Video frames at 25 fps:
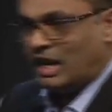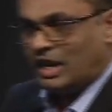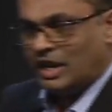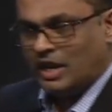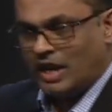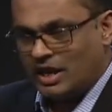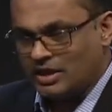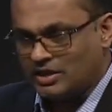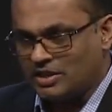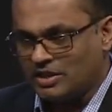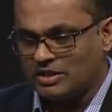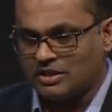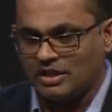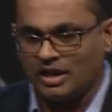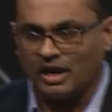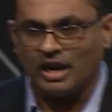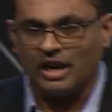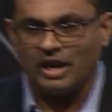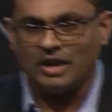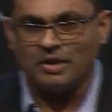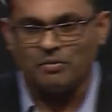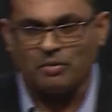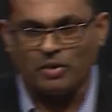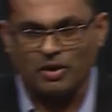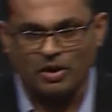
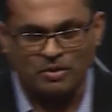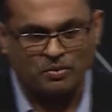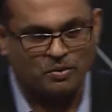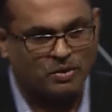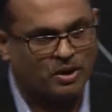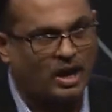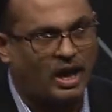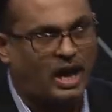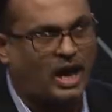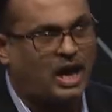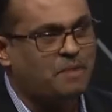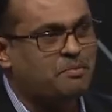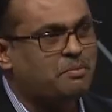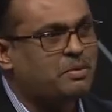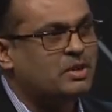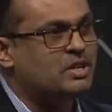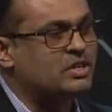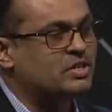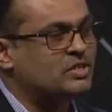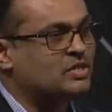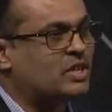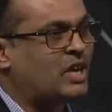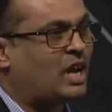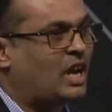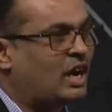Necessarily, what would happen
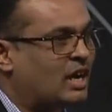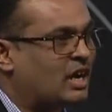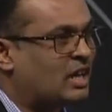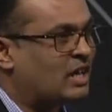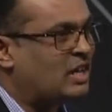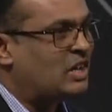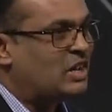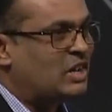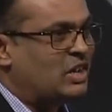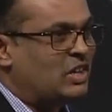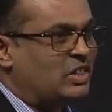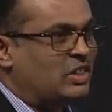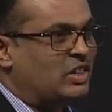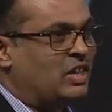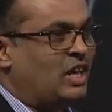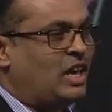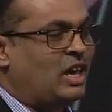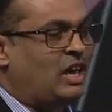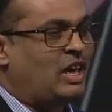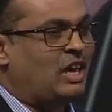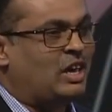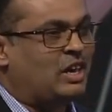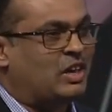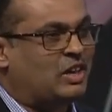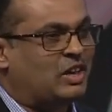is that
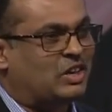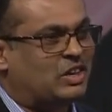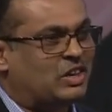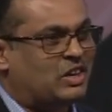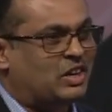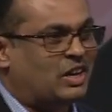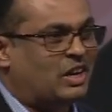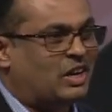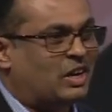they,